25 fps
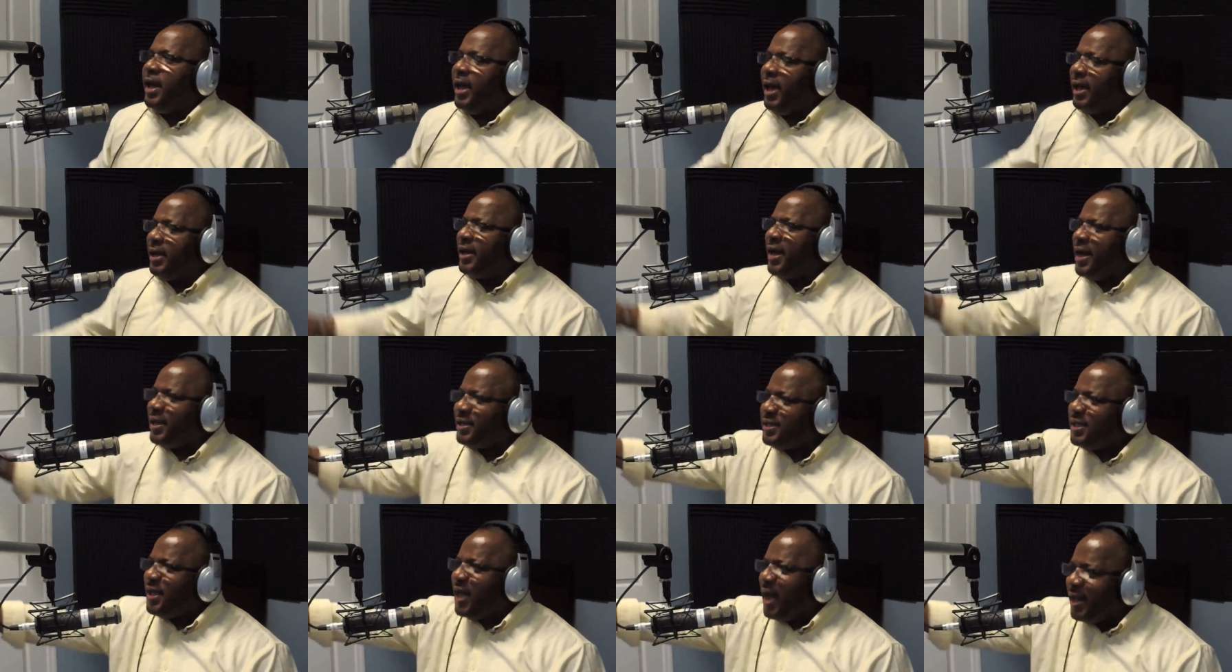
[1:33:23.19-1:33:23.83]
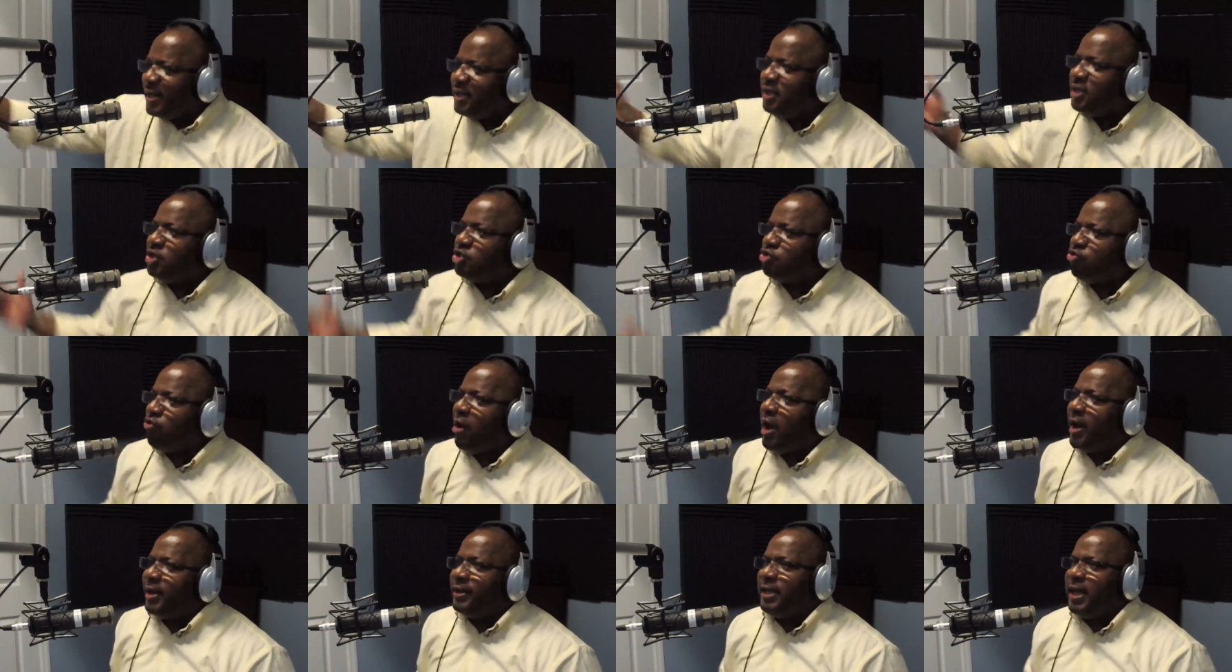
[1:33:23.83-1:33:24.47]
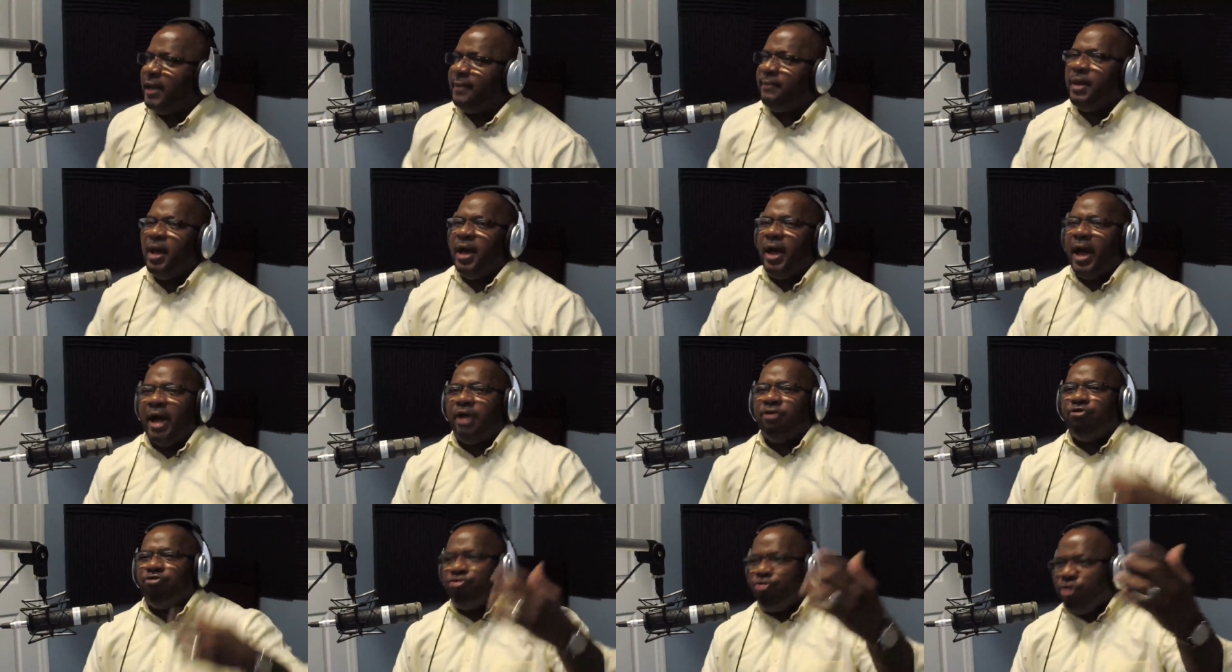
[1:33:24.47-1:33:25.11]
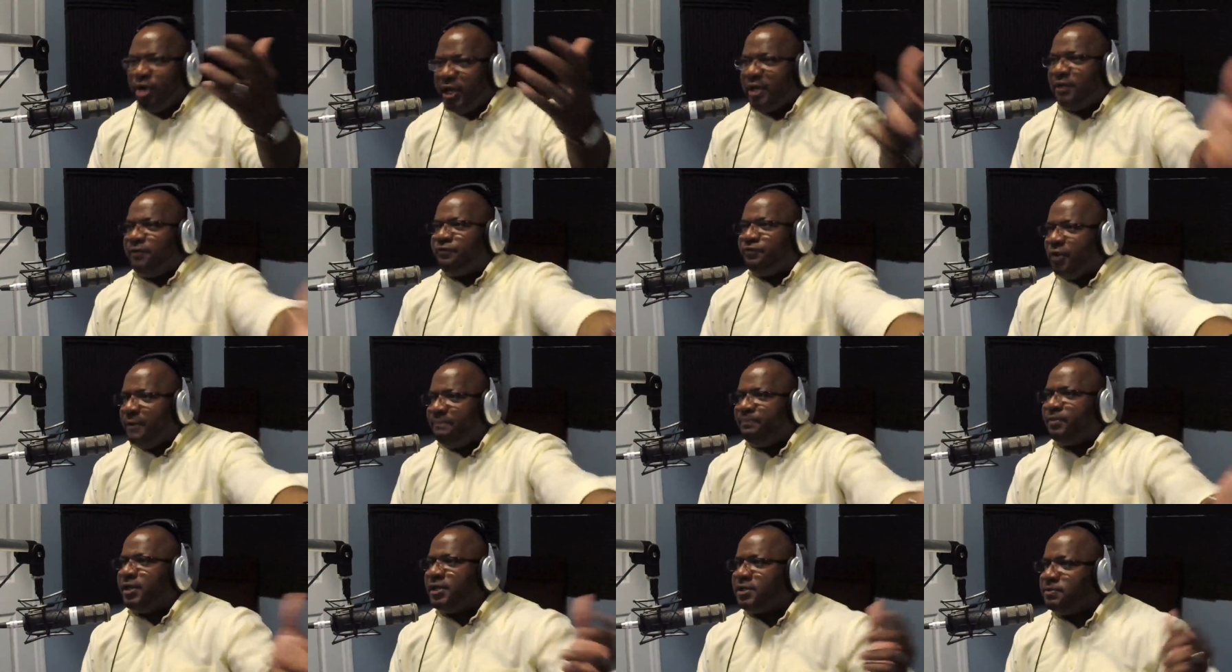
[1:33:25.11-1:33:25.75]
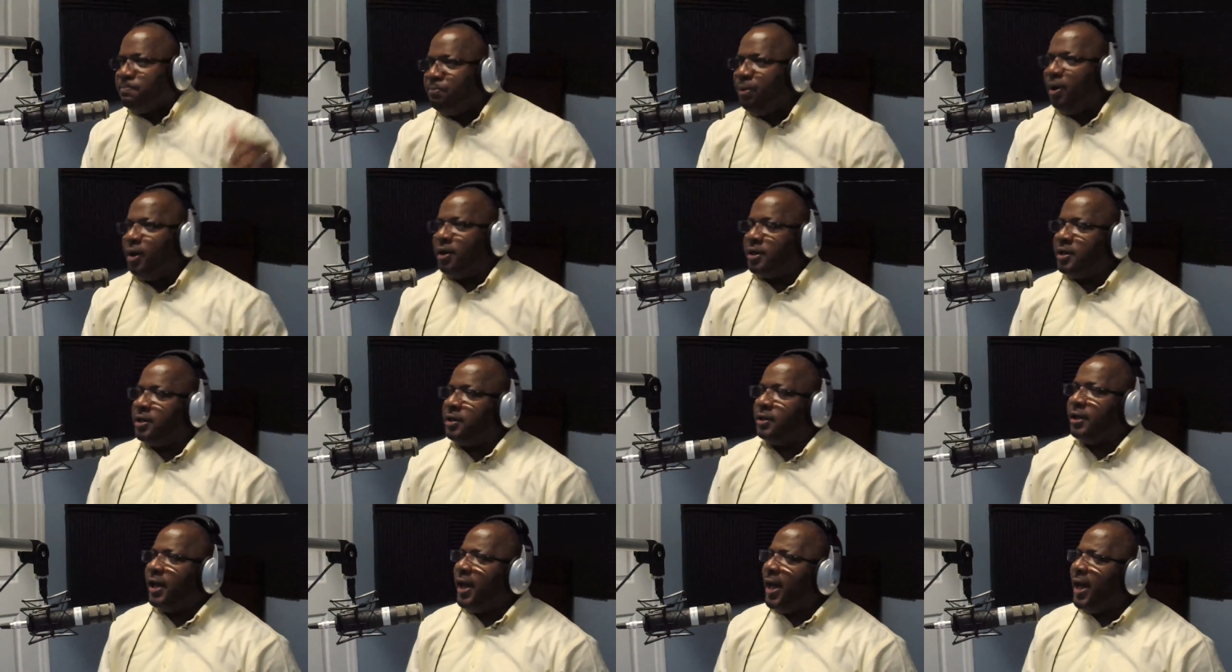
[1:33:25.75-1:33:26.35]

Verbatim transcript: and got candles around them and reading from this book.